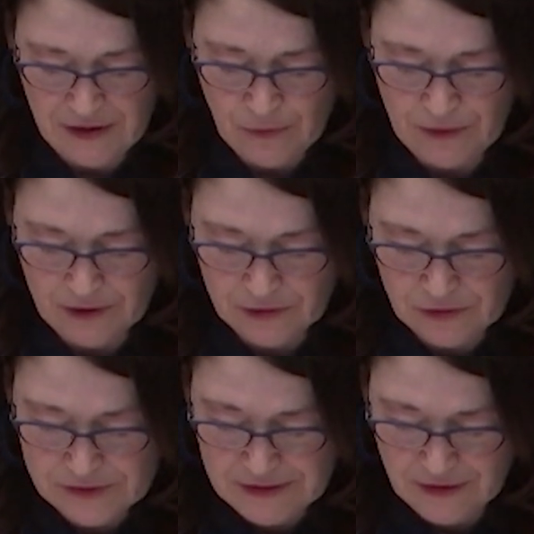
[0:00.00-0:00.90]
We are
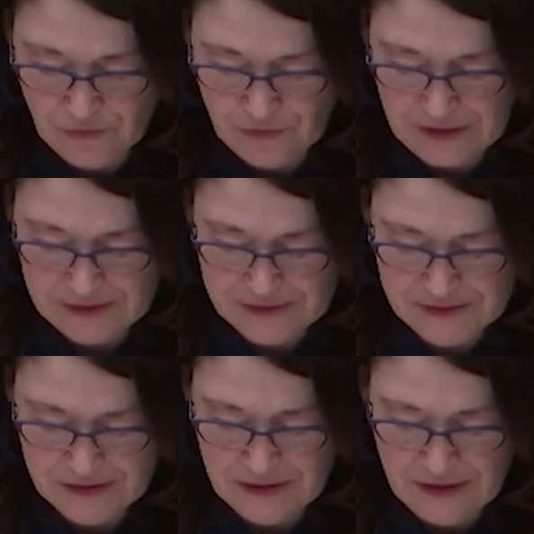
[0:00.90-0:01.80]
losing our
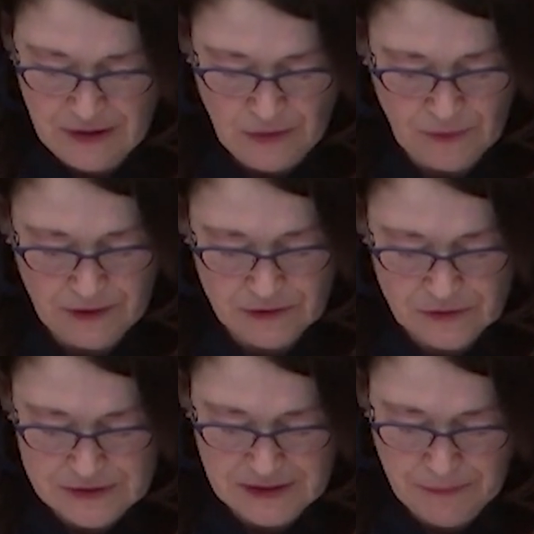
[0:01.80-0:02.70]
fleets. We are
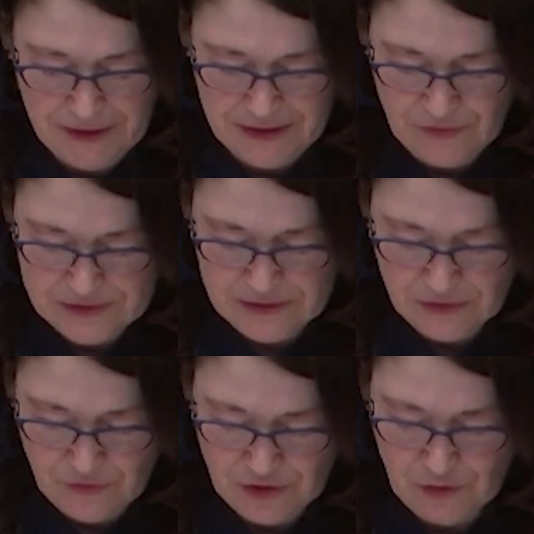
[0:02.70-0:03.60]
losing the benefits of the
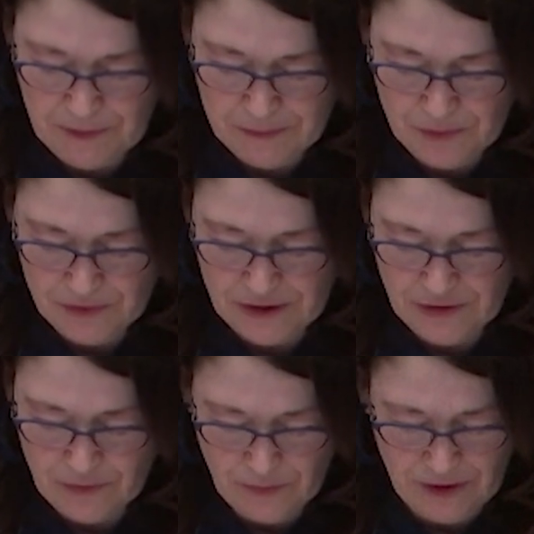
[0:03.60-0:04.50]
fish being pulled out of
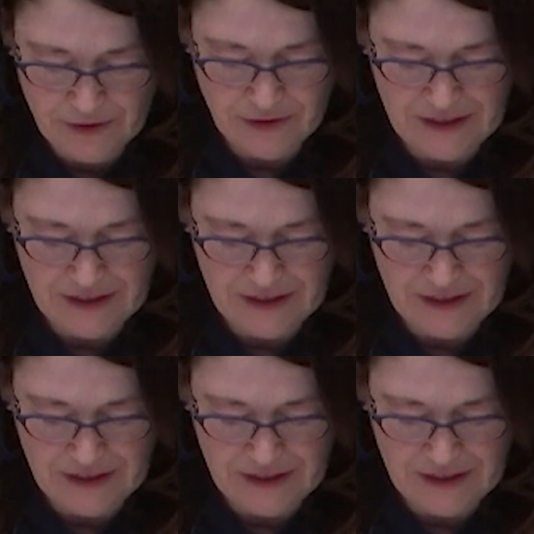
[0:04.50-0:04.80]
the water,